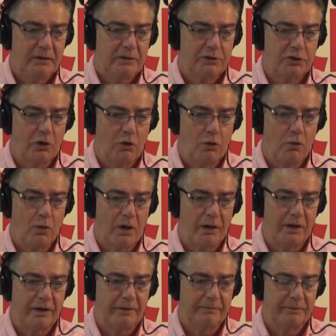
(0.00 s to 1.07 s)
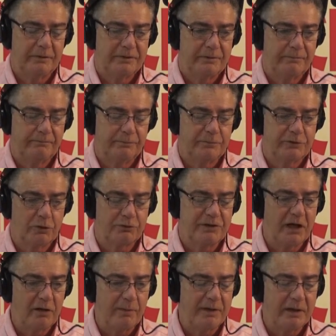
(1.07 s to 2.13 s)
So, uh, so
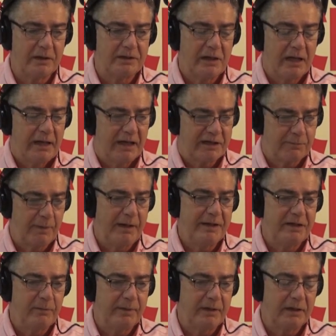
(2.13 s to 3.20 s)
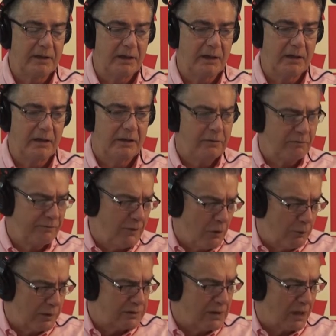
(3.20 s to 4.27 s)
yeah. tell me, explain to me again, and your
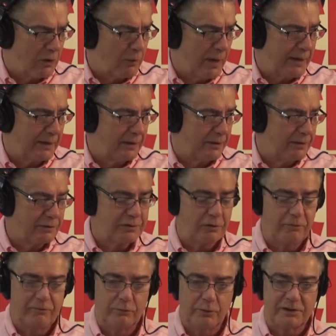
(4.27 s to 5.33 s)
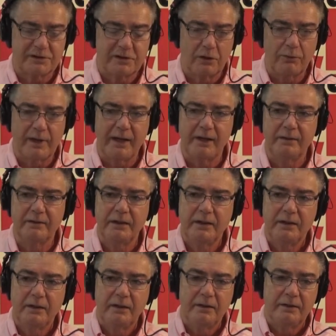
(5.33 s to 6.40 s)
phone is not quite clear, so if you would slow down.
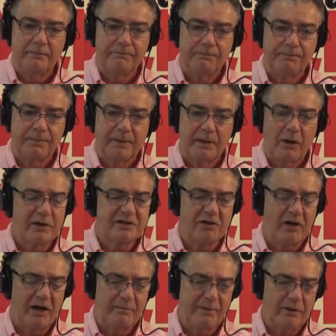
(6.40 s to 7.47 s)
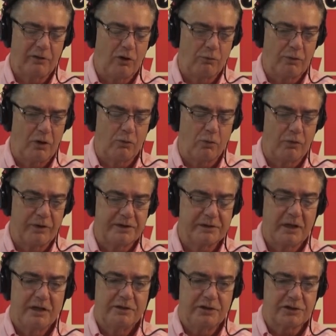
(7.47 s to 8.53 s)
Oh, no, I'm sorry. That's all right. No, no, um, no
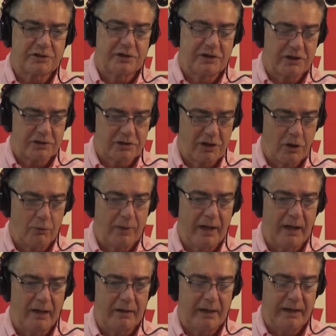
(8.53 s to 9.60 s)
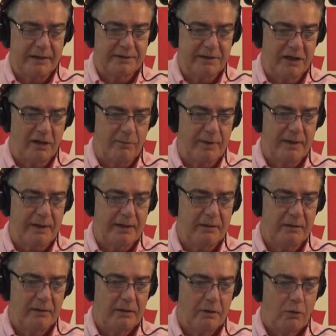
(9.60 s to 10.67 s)
worries. Just, just slow down and tell
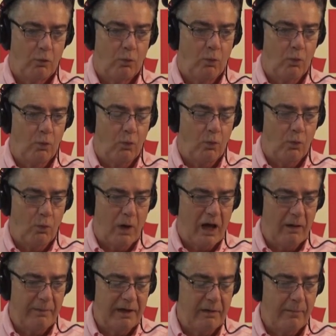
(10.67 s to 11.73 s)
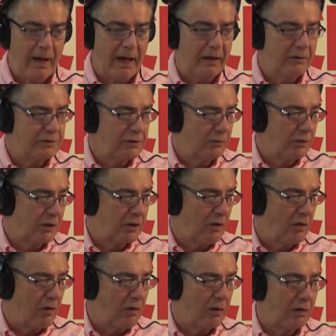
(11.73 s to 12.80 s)
me w how many miles on the
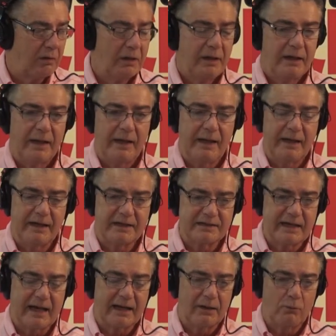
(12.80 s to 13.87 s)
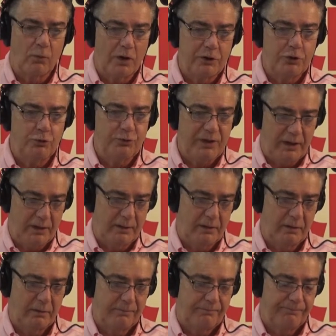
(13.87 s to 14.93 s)
car and exactly what you did.